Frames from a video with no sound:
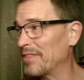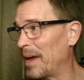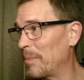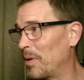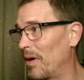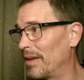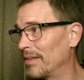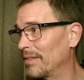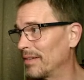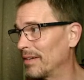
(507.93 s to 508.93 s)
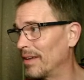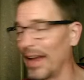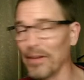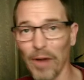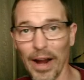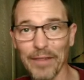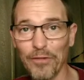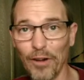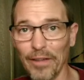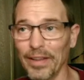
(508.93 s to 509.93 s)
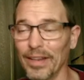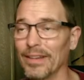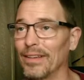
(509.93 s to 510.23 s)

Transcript: that pawn and right in front of it